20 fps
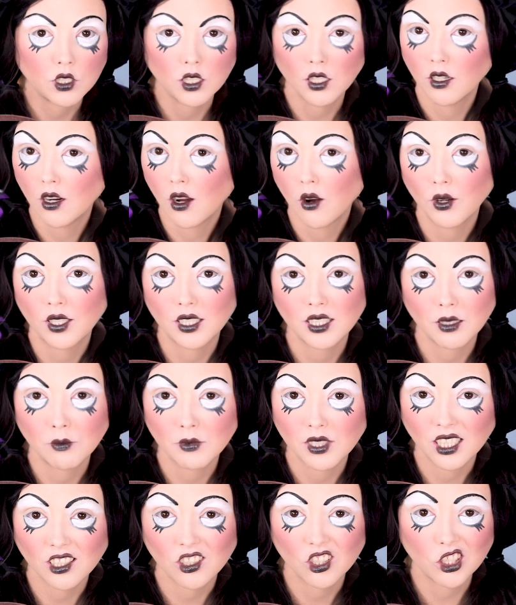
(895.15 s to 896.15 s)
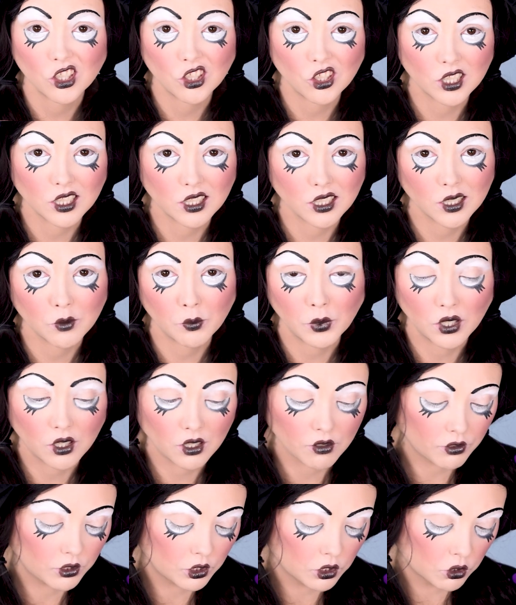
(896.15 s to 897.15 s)
you know, it seems like she's just the
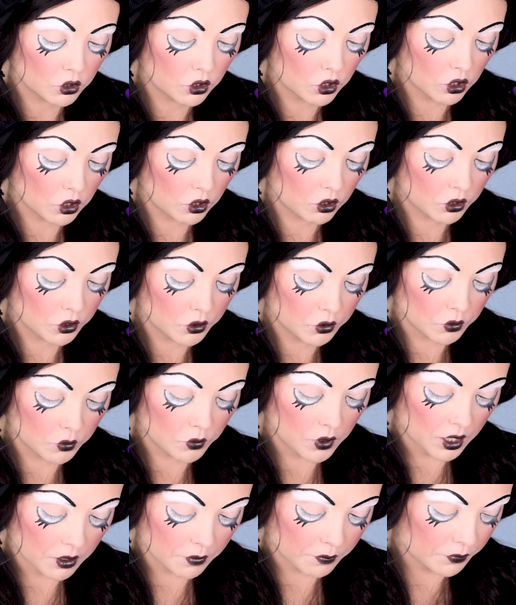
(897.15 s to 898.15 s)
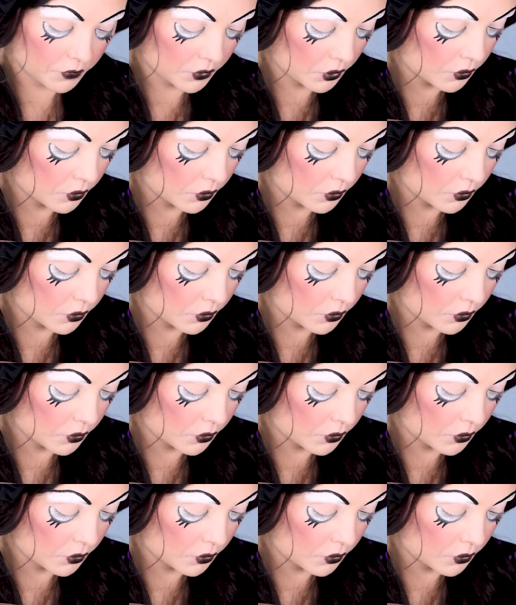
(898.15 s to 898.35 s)
spirit of a little girl who um,